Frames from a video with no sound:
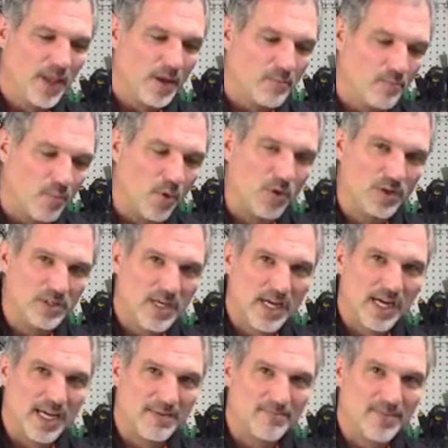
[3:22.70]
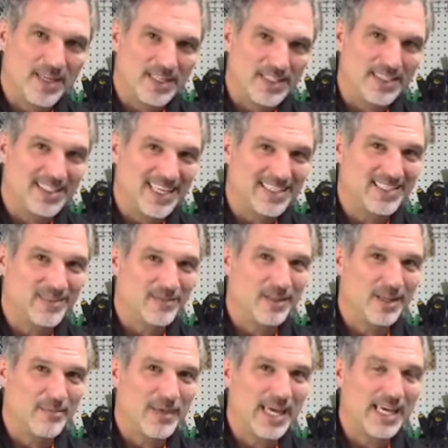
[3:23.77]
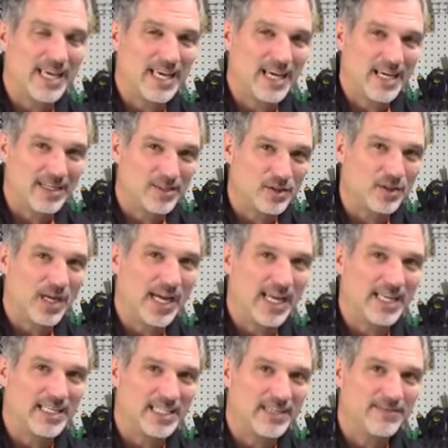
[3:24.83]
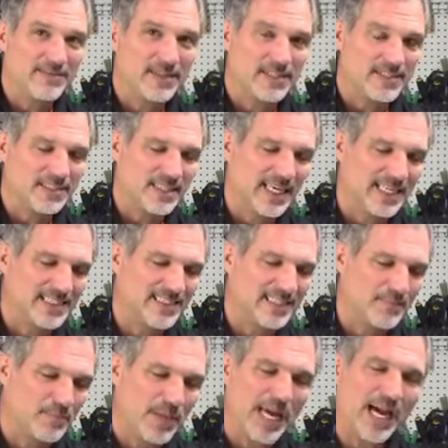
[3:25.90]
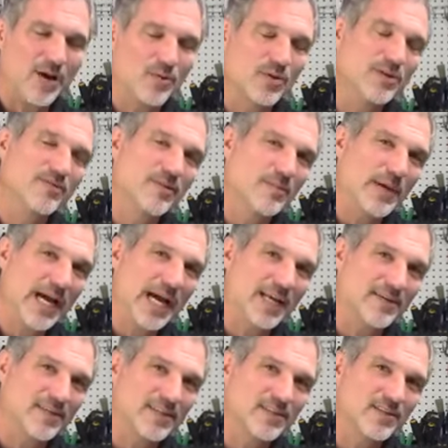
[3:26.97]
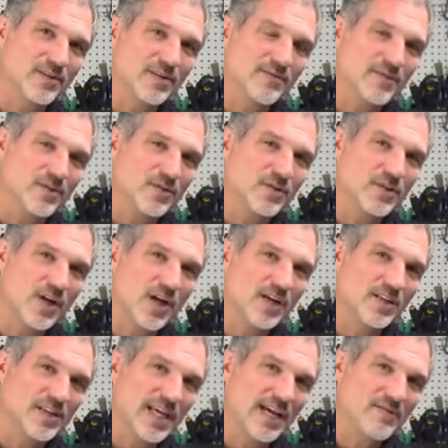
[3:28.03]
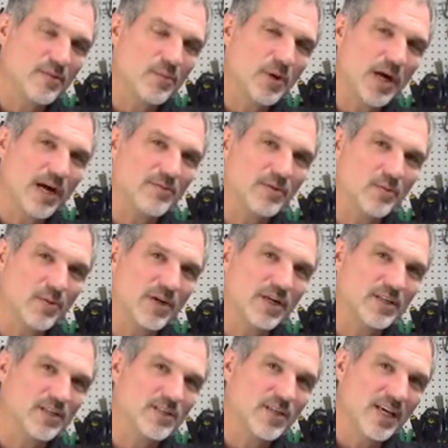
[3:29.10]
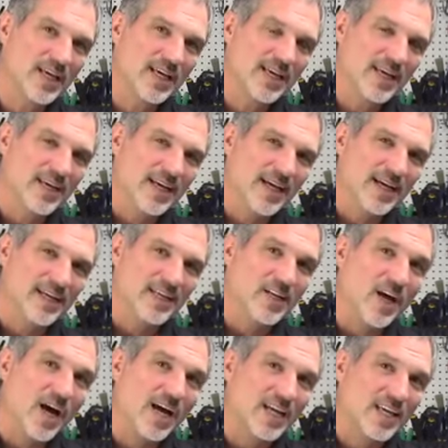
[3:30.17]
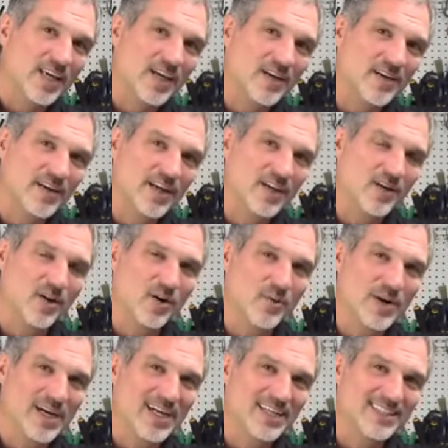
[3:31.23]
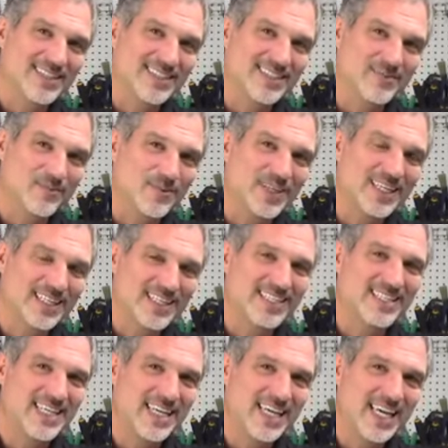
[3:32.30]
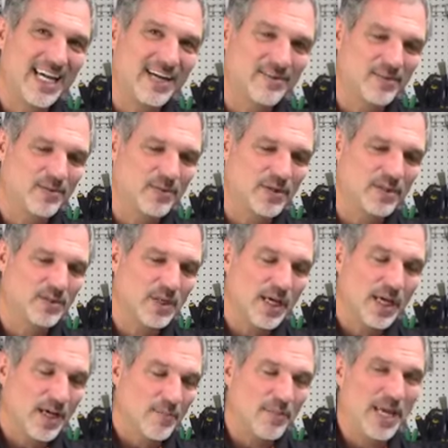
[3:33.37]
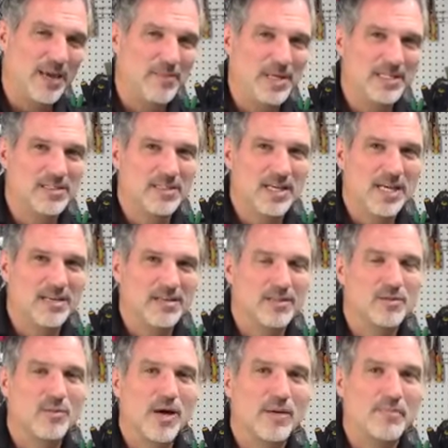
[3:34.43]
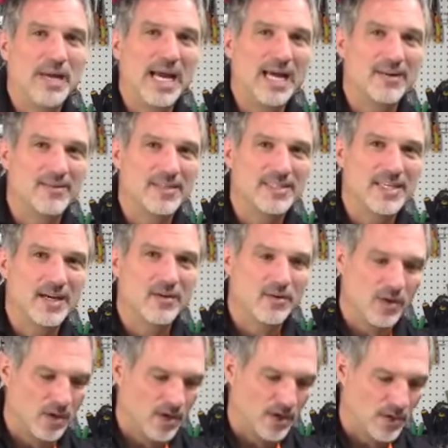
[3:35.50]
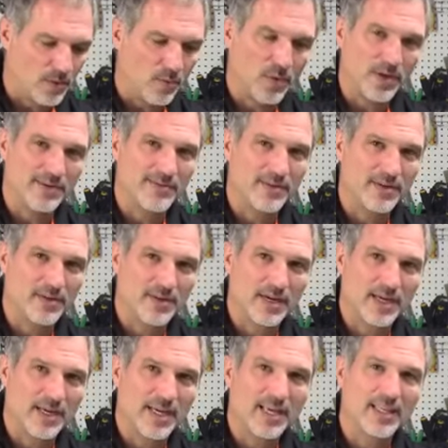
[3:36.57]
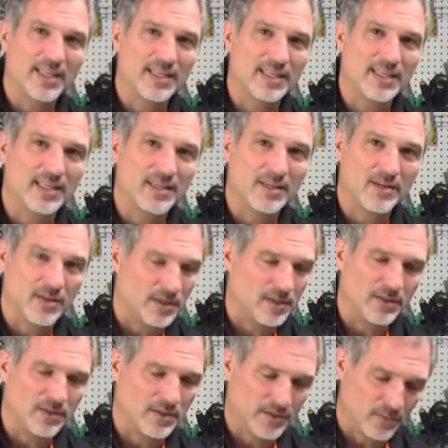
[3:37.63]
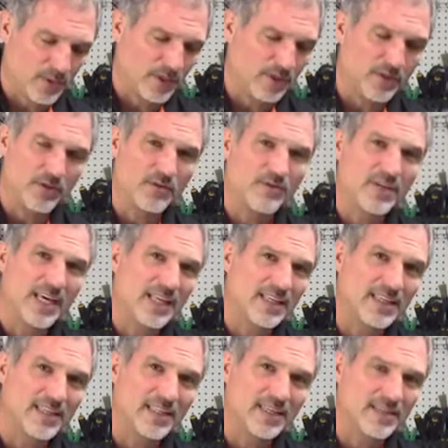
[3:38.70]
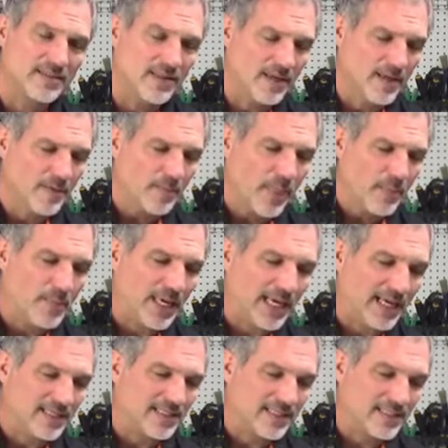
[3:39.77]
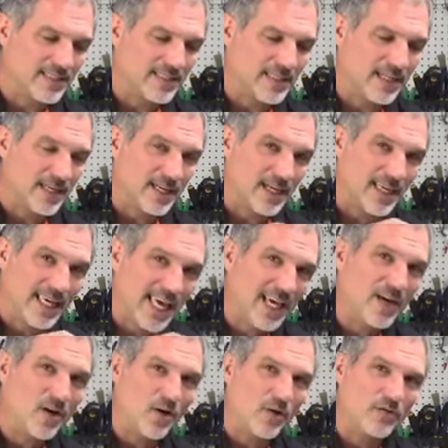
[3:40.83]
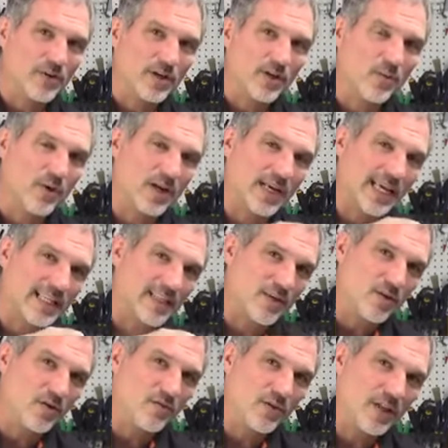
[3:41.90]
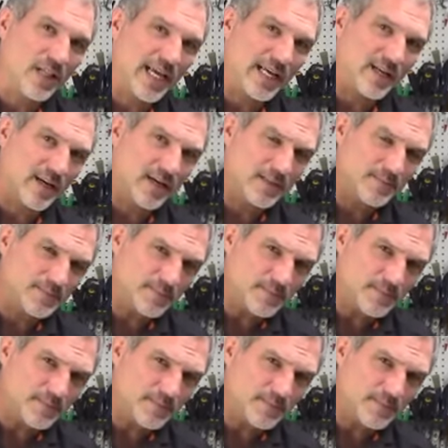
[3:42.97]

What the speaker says: More time doesn't really make a giant difference. It's the power of the battery. So if you start to have a problem where it's not curing, or where it's really sticky afterwards, maybe it's time to swap batteries out on one of your one of your UV LEDs, because it's the kick over. You want to get the UV light on